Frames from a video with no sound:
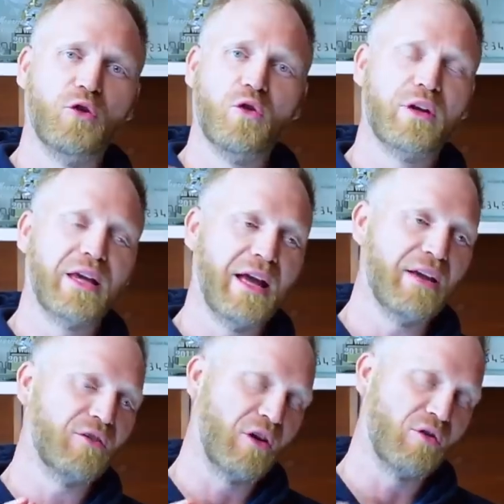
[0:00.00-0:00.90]
short
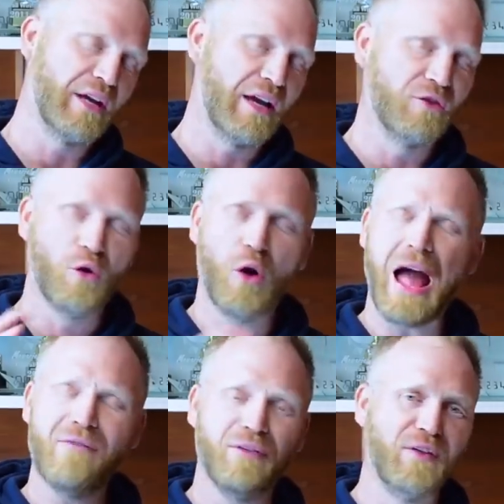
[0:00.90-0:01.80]
kits, long kits, or
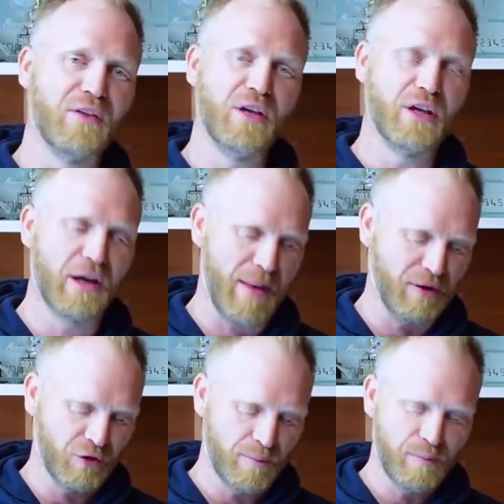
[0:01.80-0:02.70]
everything that you can
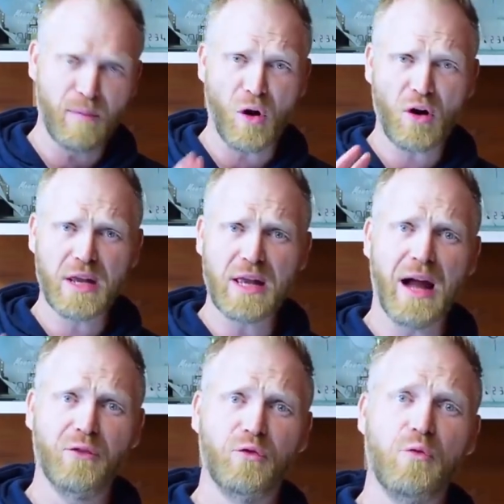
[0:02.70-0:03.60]
imagine. My
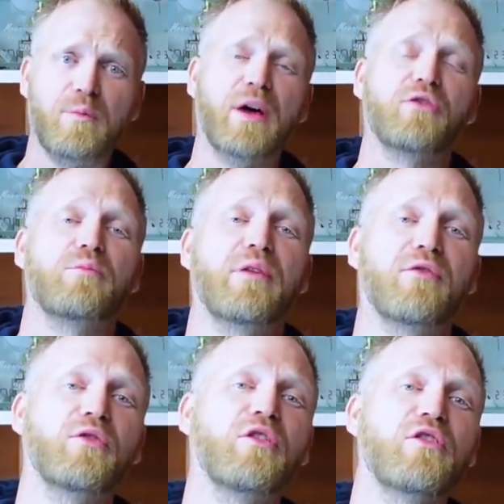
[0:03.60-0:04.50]
actual personal
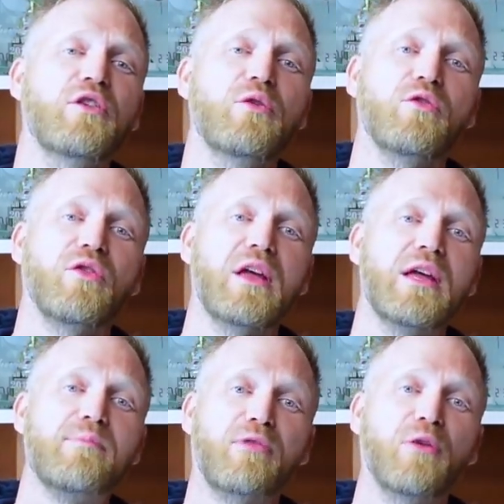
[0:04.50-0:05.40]
preference is to use
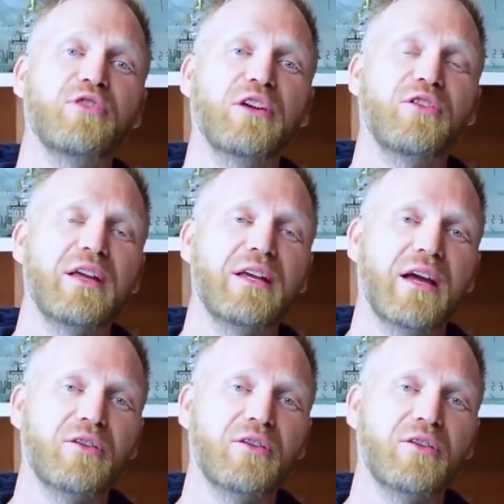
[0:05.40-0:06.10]
the Pro 16